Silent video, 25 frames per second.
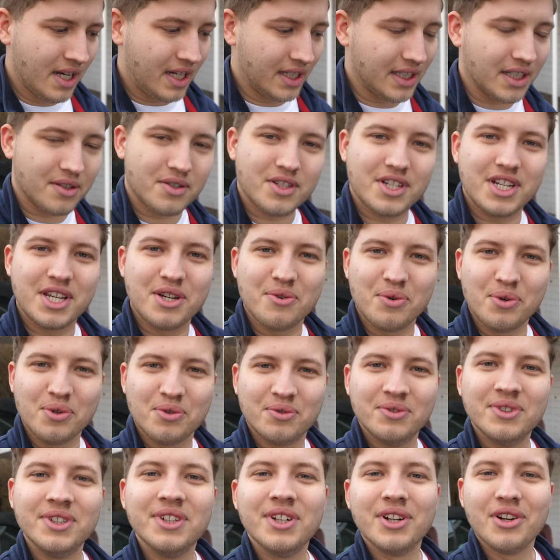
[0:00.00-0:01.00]
And I'll see you
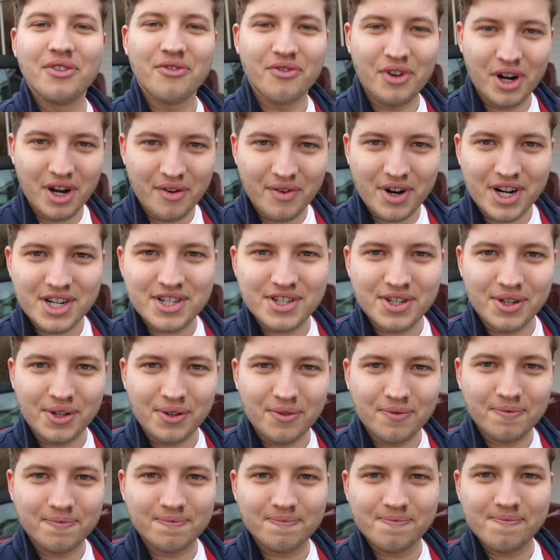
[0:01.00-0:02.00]
all very, very
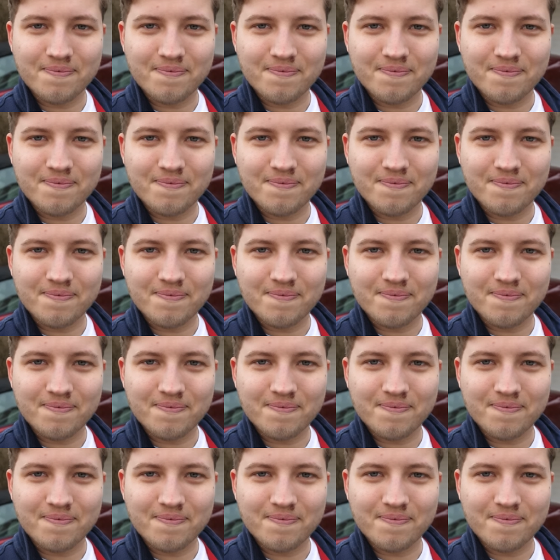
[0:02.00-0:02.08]
soon.